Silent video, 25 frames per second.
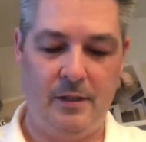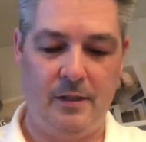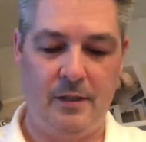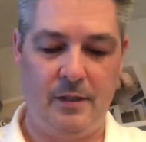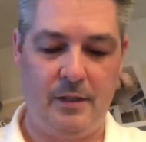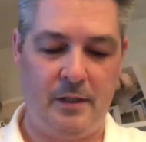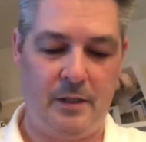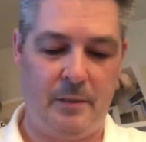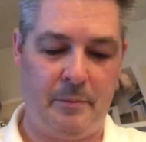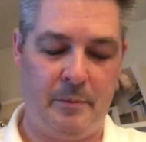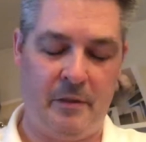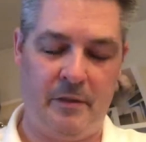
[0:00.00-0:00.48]

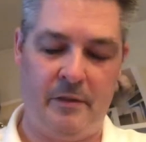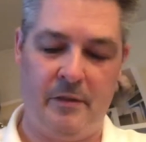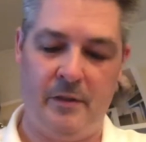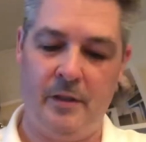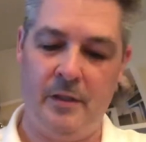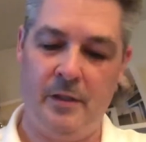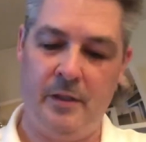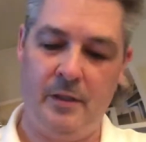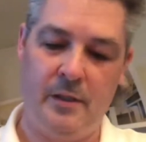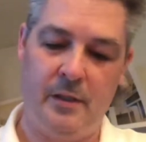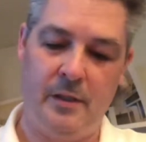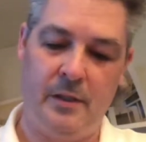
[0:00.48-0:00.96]
That's a bit of a
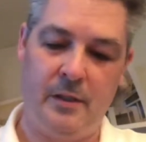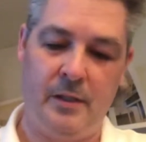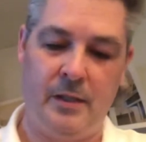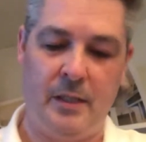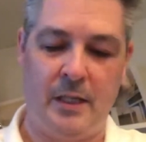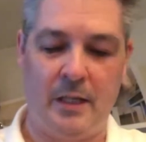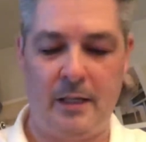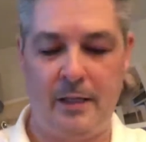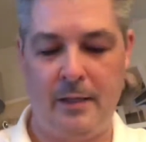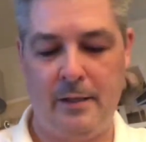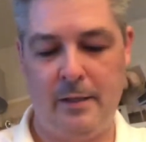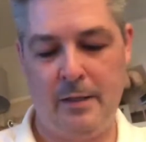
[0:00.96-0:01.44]

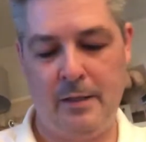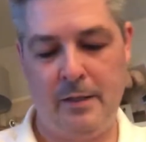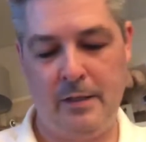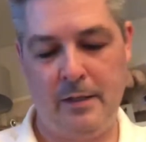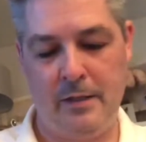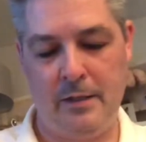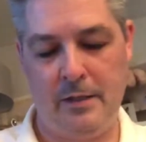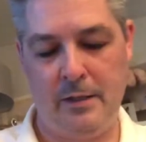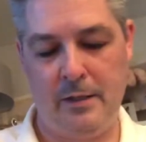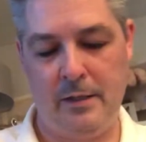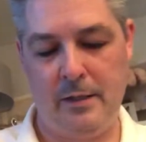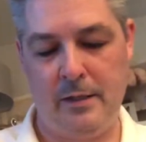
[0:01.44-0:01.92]
tatty
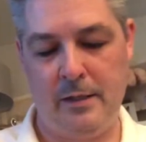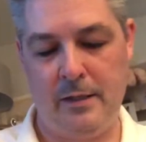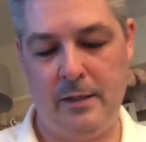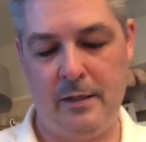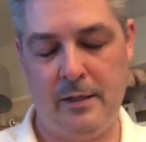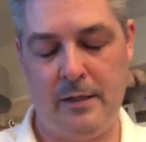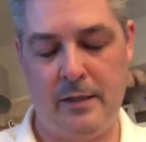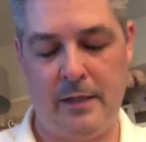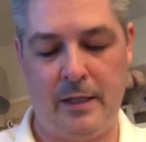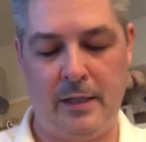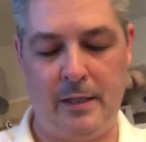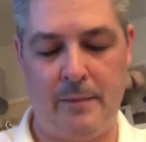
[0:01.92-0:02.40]

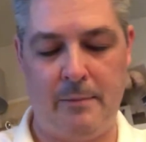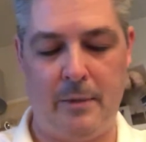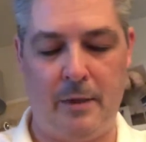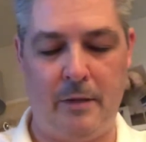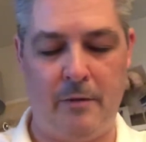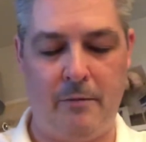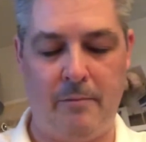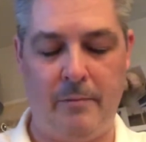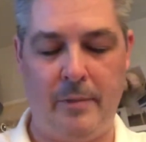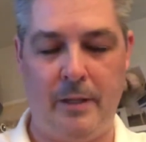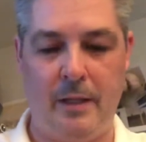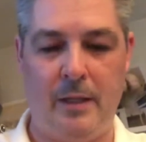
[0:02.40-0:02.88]

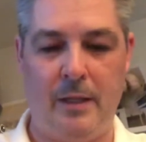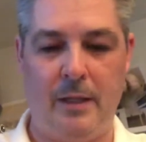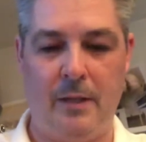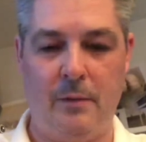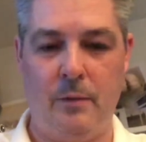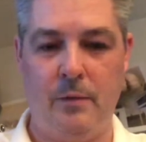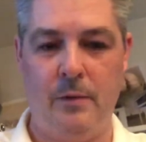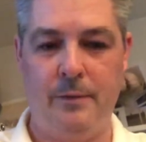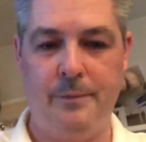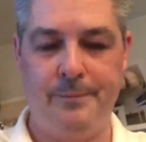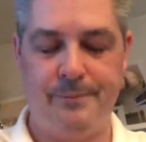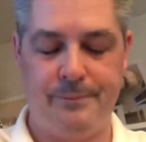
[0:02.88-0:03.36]
medal, that
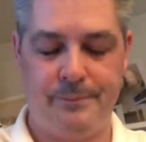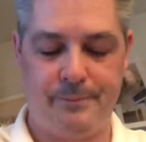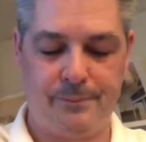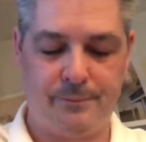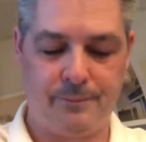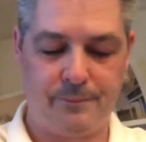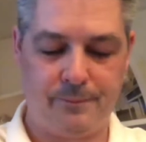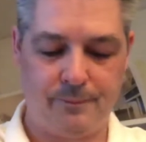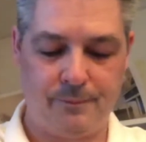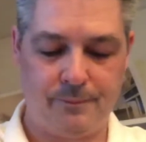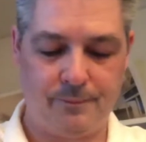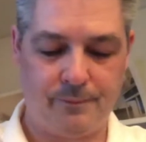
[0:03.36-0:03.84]
one.
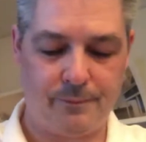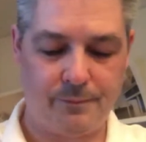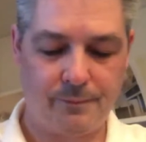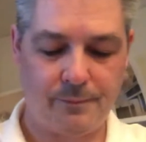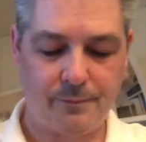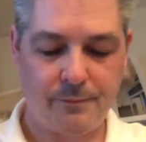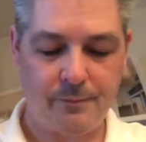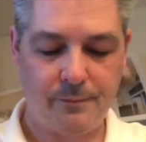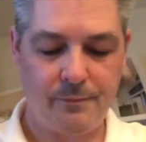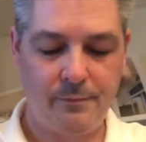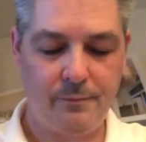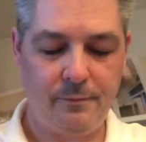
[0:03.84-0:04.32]

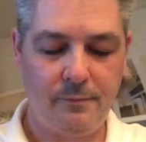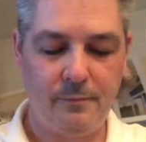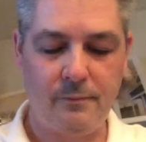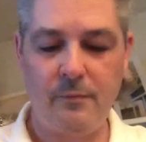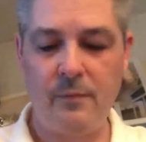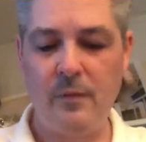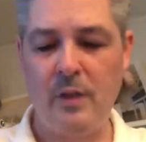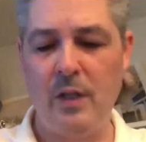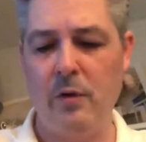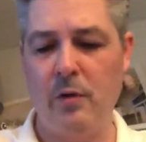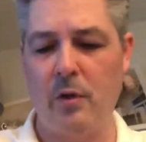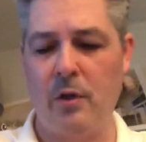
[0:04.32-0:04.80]

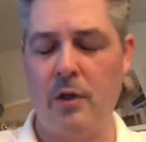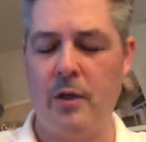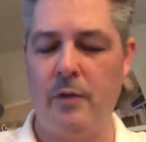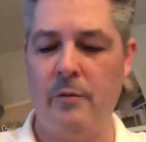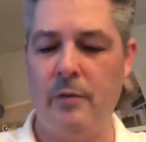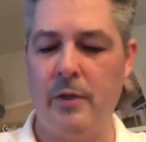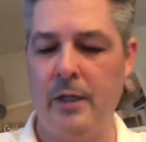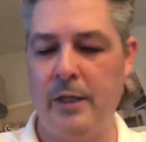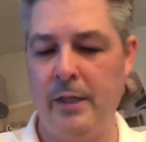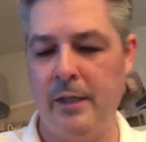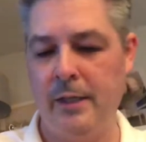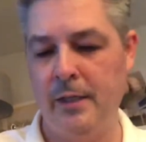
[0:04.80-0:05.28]
I've got another
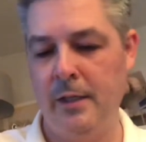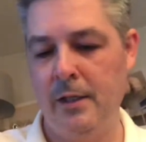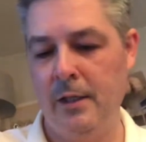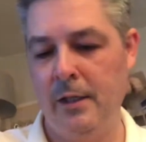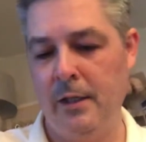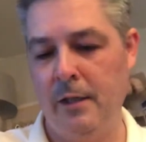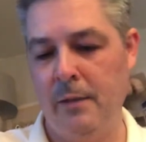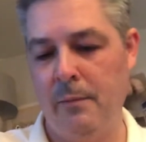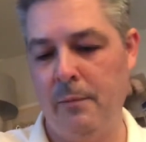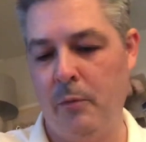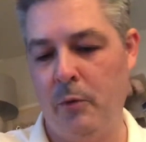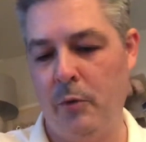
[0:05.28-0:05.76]
one here.
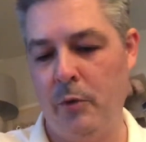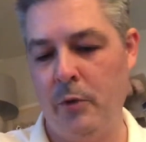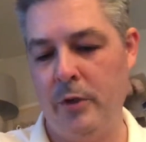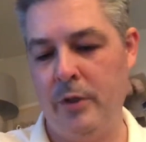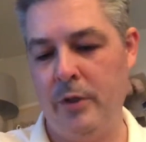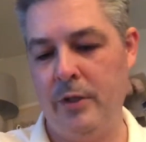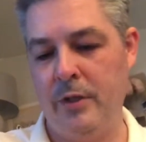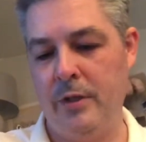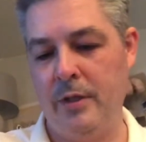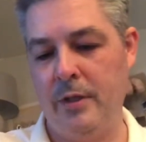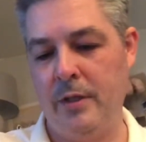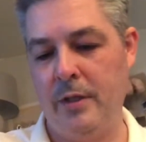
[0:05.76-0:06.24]

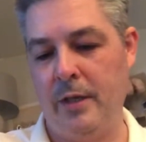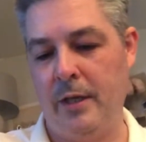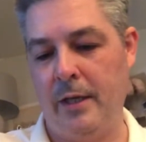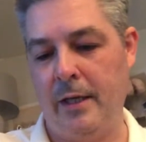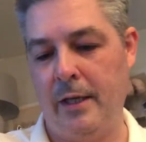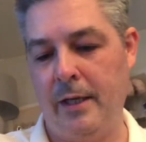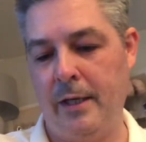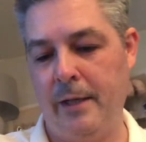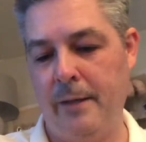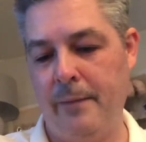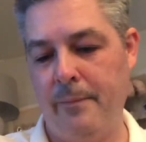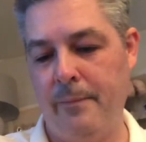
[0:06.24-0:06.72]
Boys
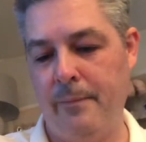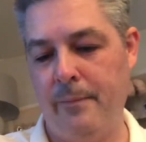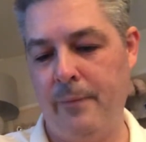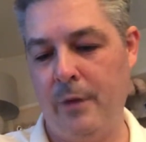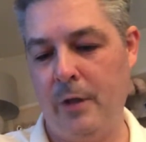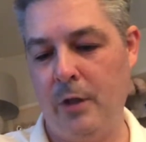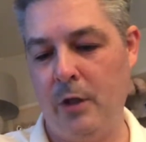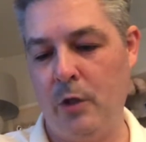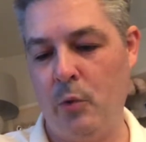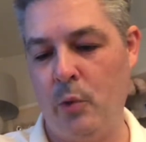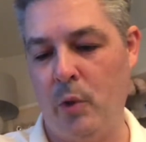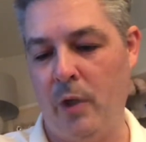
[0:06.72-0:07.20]

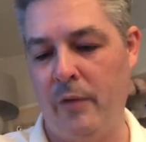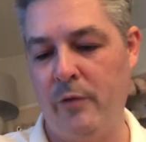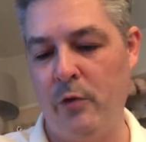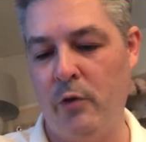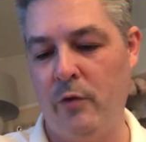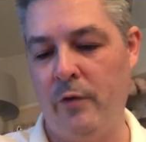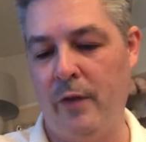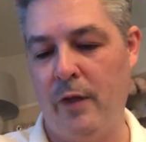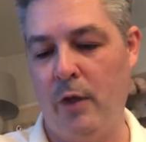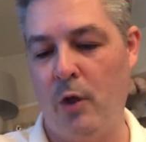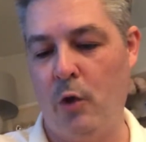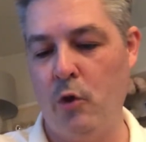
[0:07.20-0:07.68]
12 and
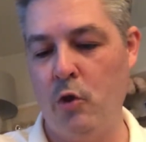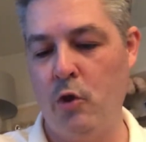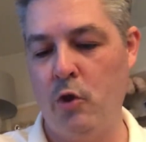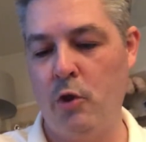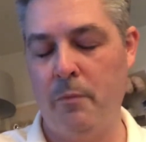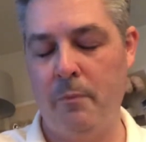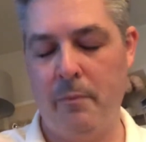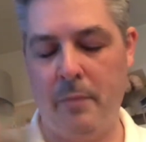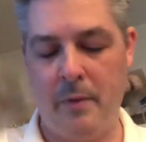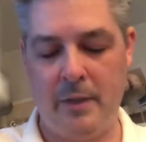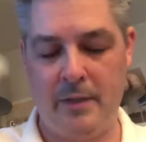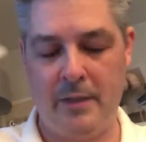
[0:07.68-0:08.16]
over long
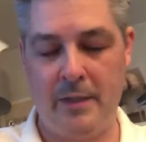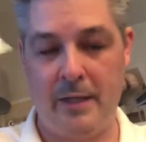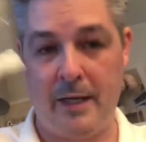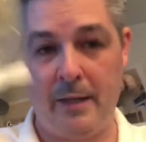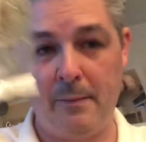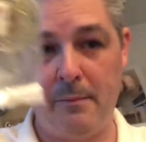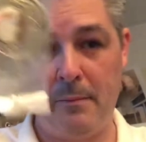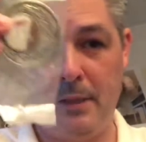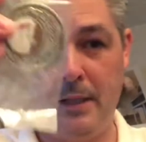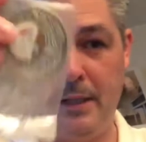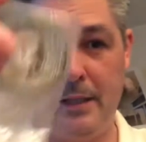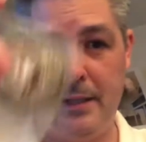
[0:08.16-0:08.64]
jump,
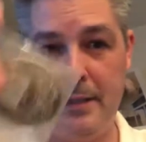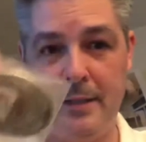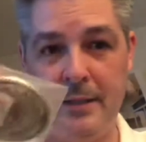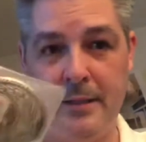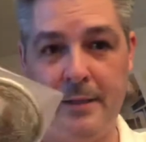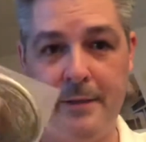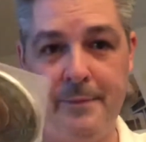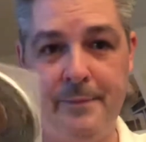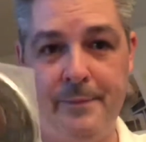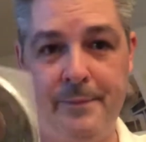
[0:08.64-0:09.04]
second place.